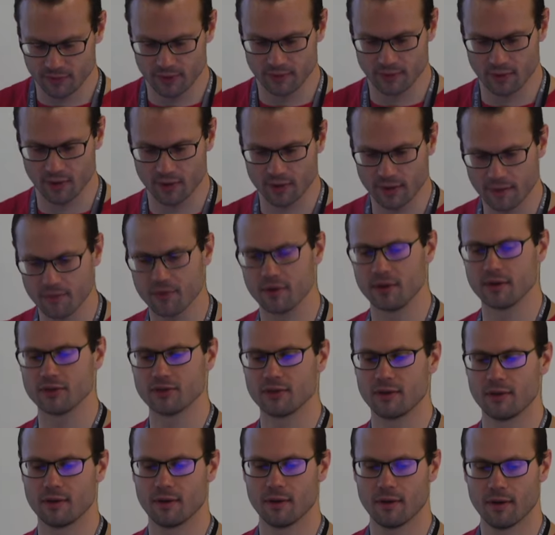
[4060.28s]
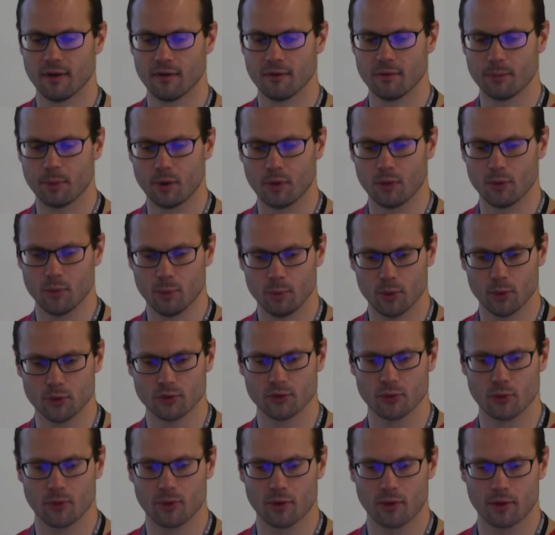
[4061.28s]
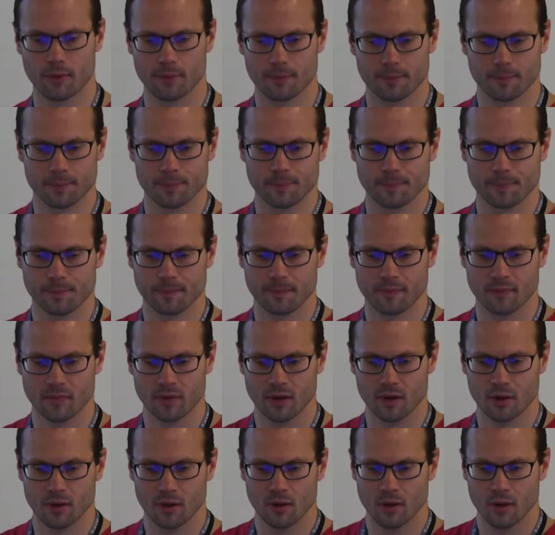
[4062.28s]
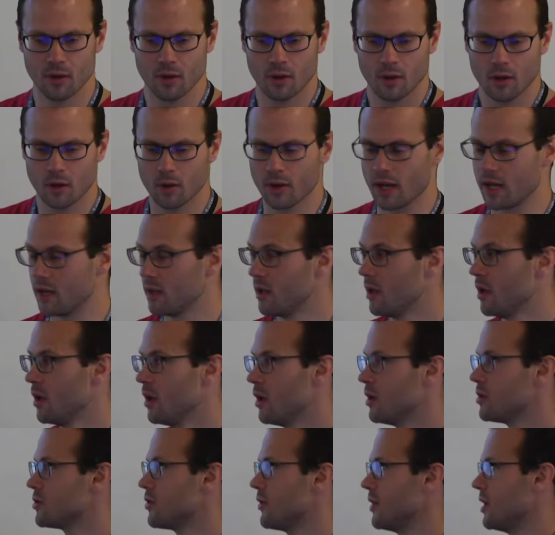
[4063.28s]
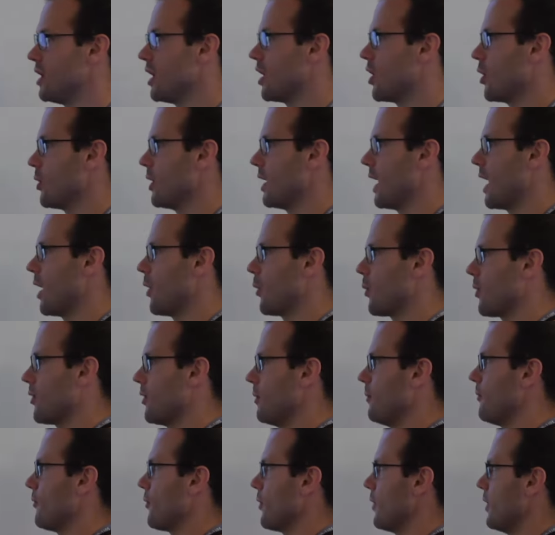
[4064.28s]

the very definition of post-order. Okay, so the decoding algorithm for